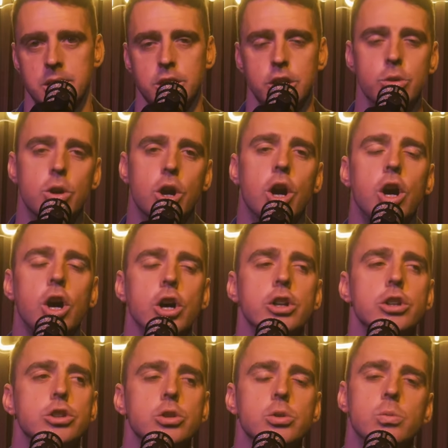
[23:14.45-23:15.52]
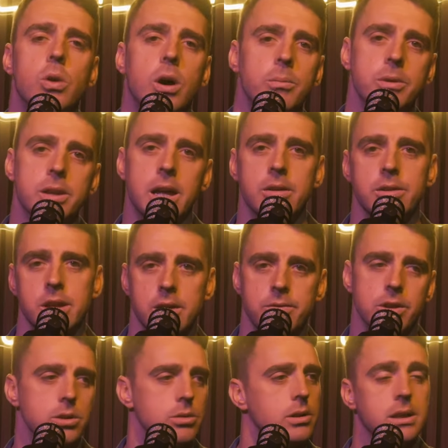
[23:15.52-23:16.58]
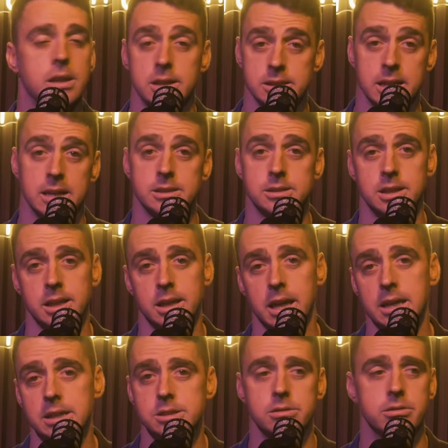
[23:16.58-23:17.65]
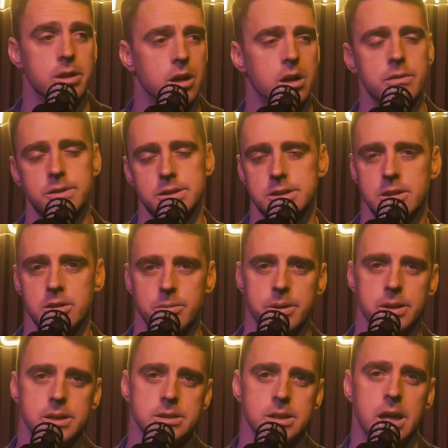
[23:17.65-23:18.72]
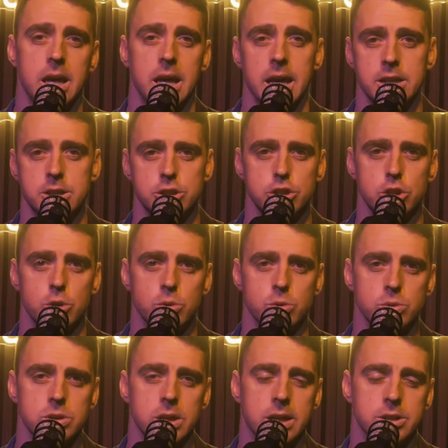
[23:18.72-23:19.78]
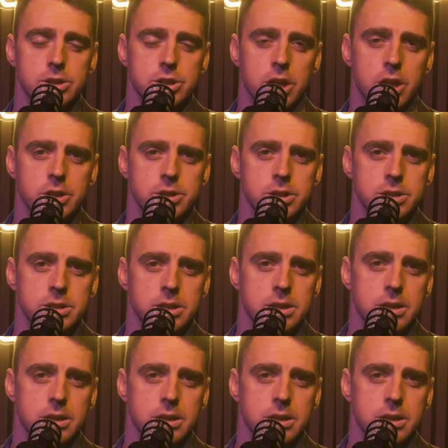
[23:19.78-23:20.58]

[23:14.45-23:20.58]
You can't do one without the other. There's cancelling Easter and harvest ceremonies in schools and churches,